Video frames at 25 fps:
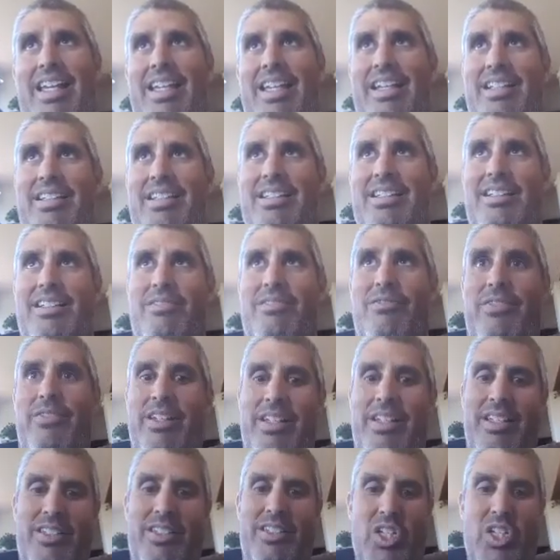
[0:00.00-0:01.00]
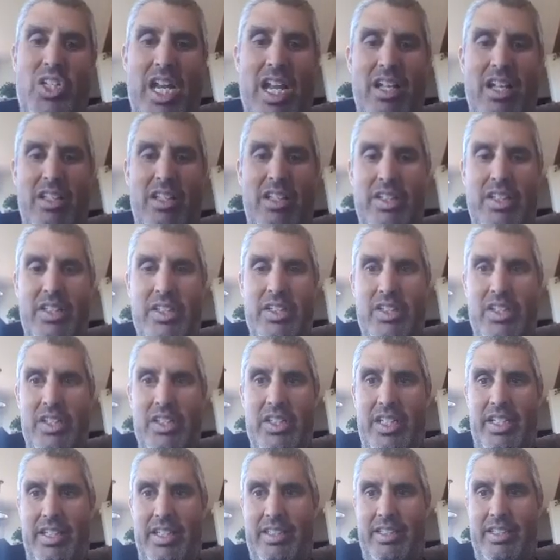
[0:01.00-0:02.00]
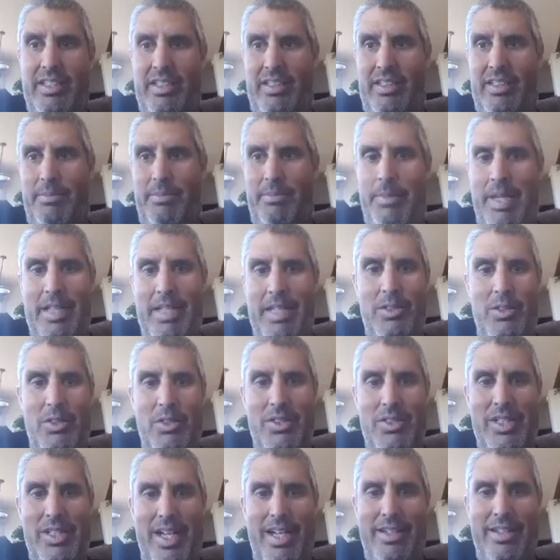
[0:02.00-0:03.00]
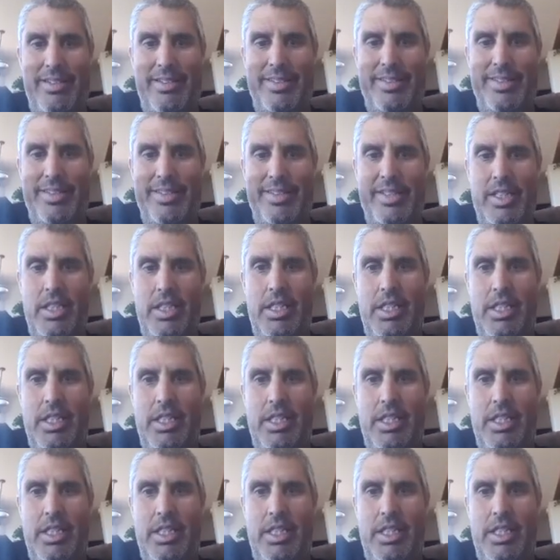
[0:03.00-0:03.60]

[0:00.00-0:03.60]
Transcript: it's a fitness challenge, it's a mental challenge.